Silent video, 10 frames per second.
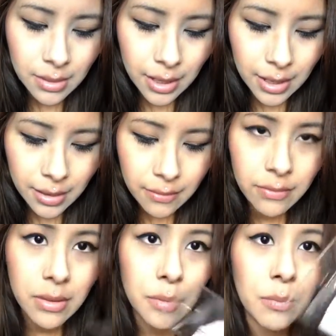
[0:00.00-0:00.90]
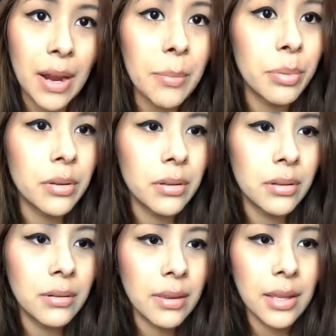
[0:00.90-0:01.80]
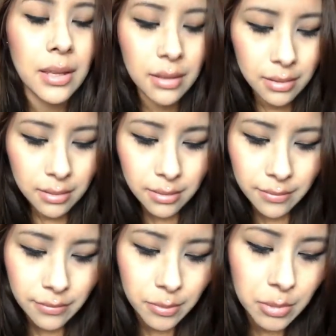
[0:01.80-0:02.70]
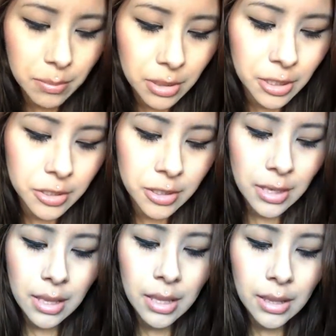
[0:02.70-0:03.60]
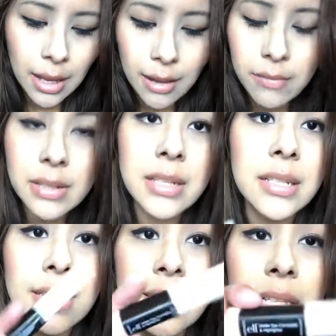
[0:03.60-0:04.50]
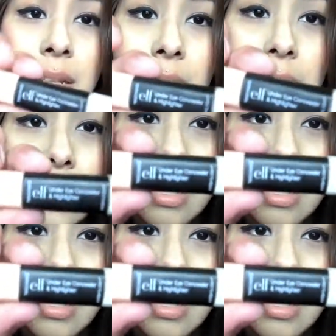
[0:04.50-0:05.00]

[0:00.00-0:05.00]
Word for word: I have the wrapper thing from the blush. I have this concealer.